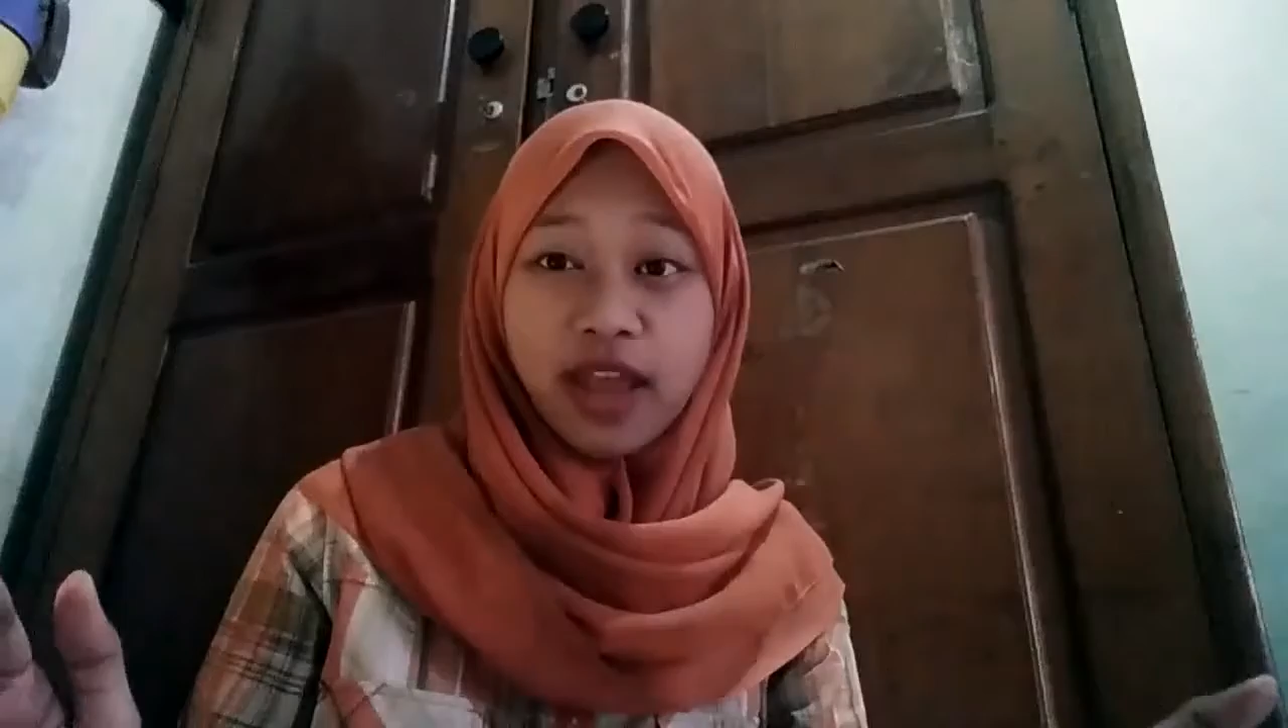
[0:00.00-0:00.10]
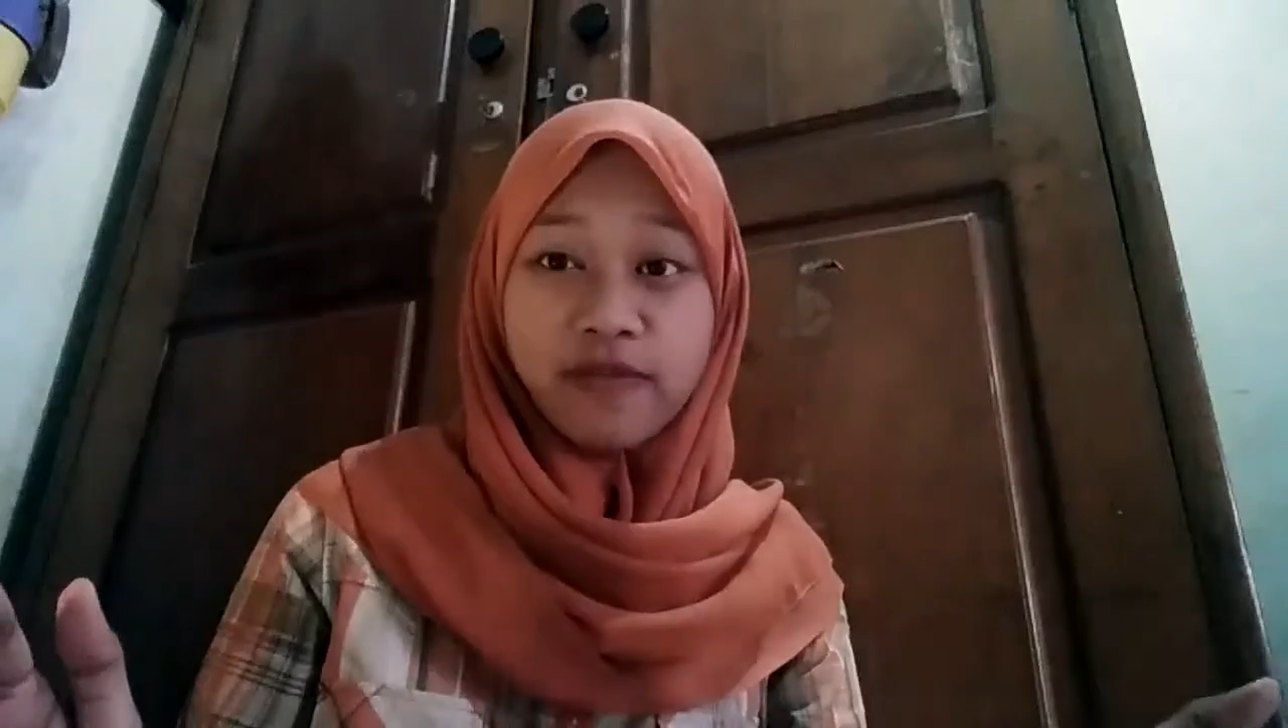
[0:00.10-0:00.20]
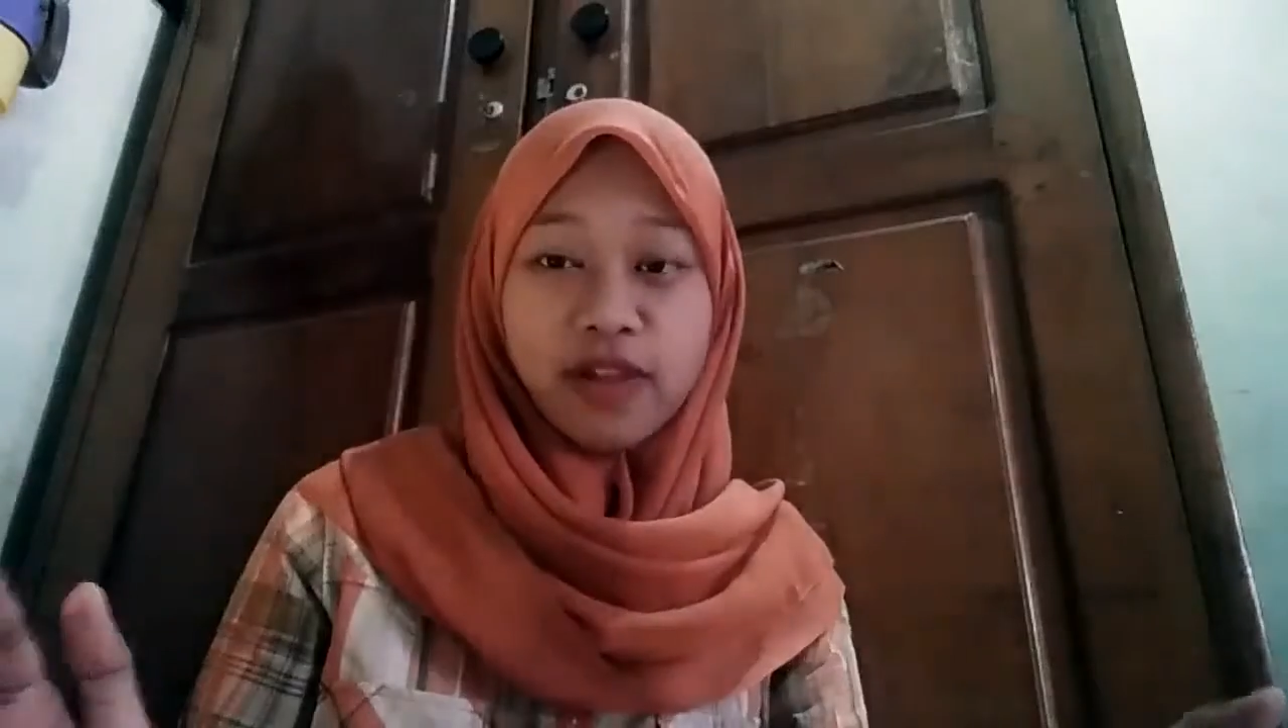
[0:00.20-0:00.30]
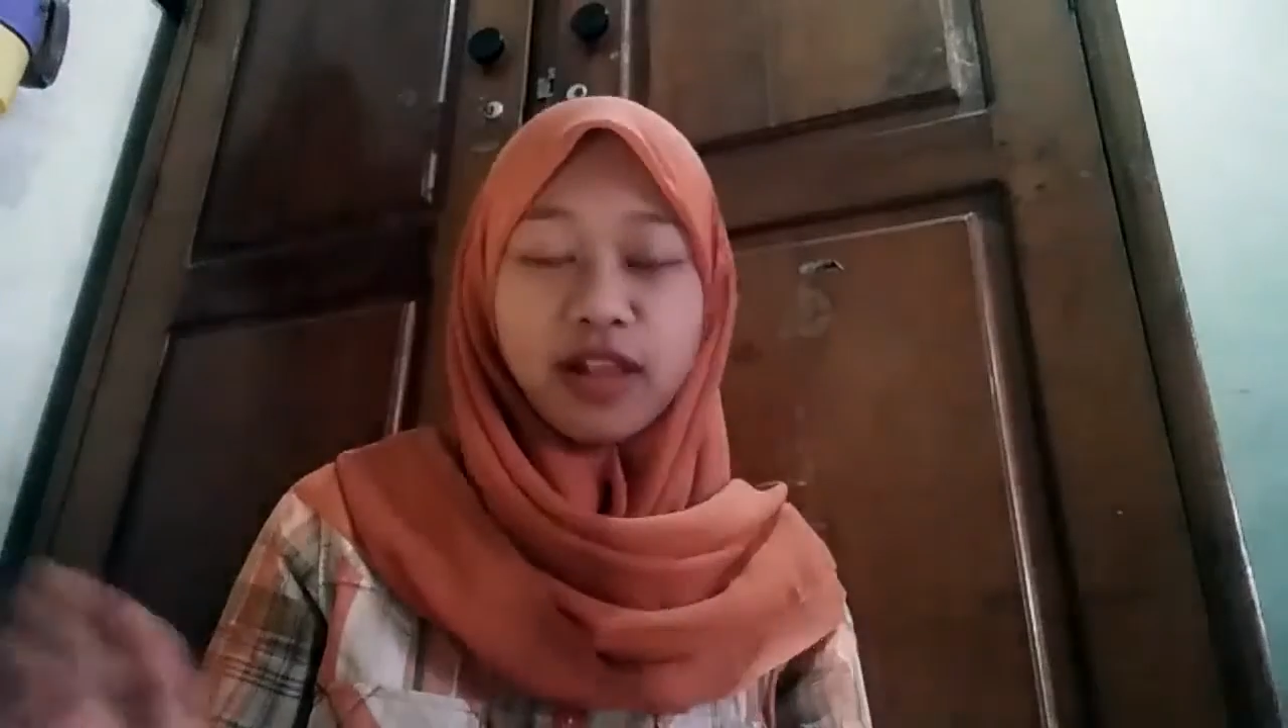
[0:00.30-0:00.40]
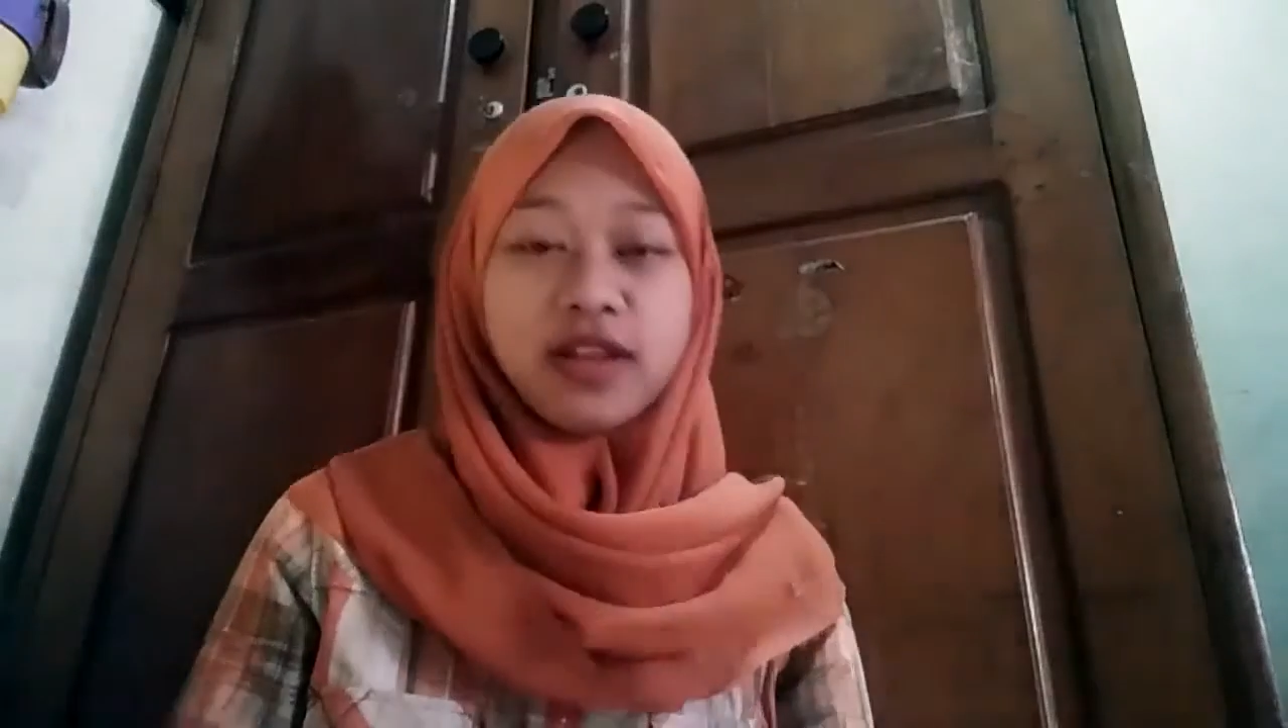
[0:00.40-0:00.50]

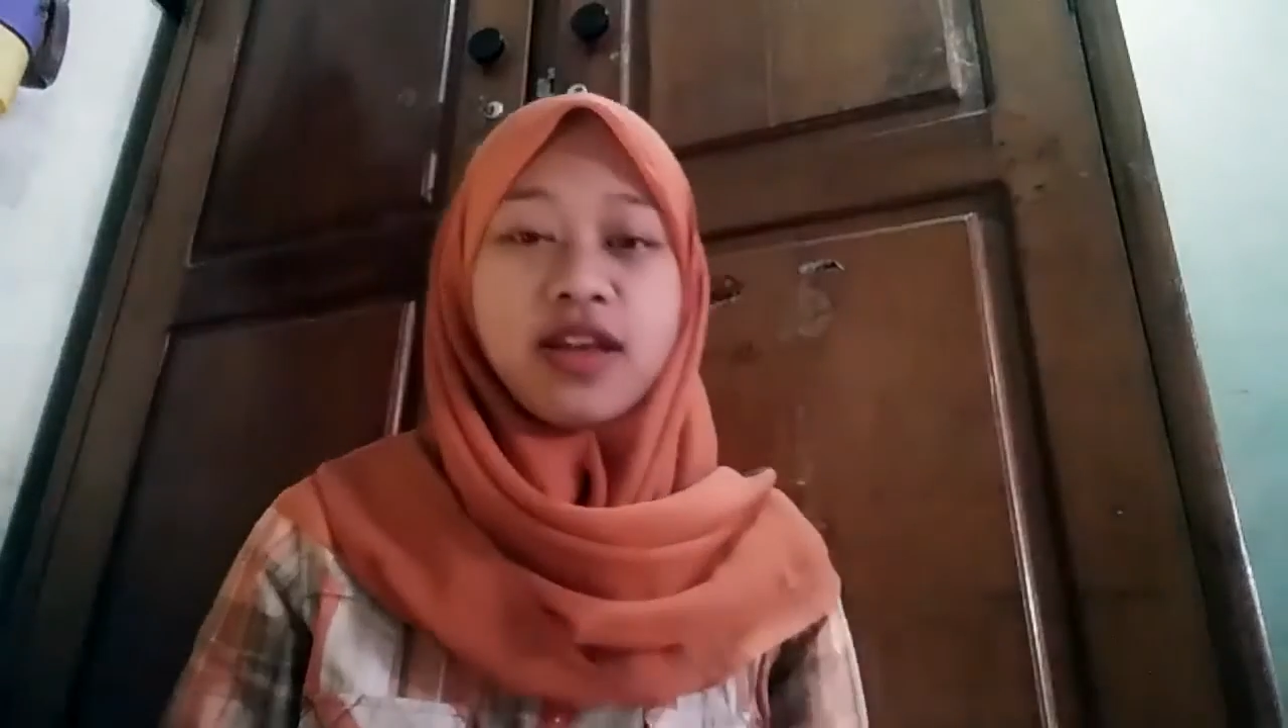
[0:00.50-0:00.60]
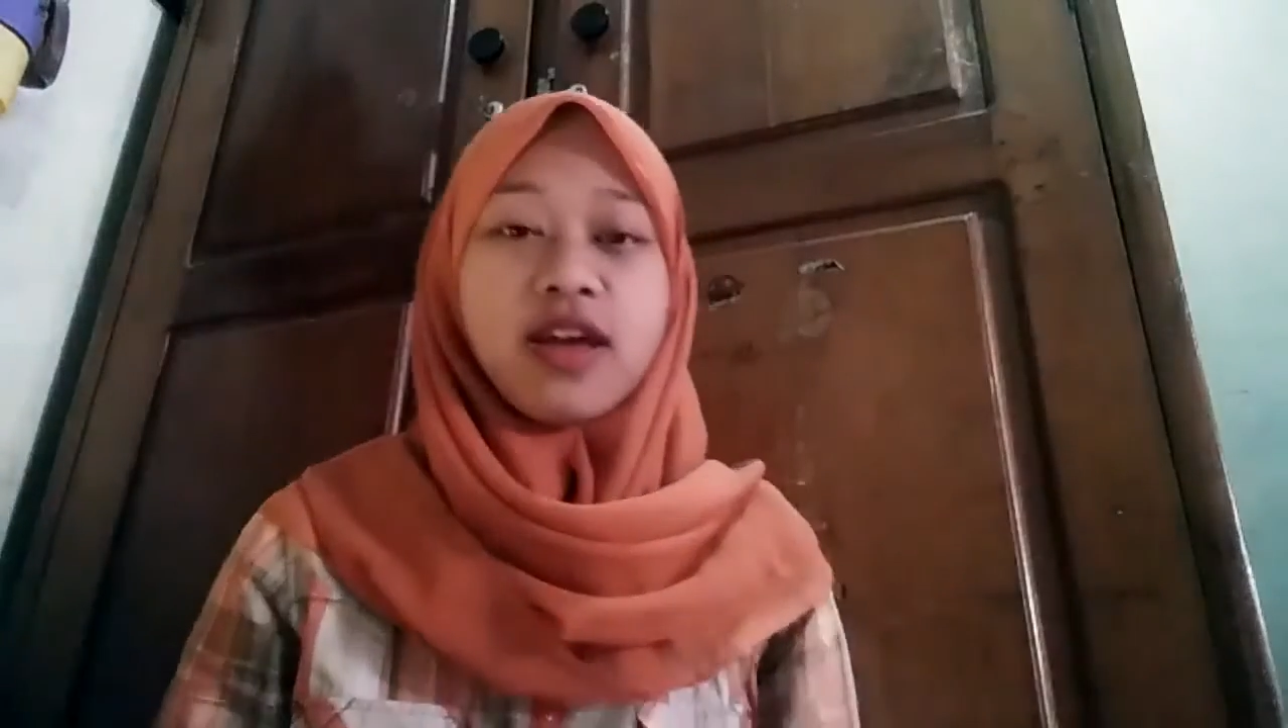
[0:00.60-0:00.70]
level.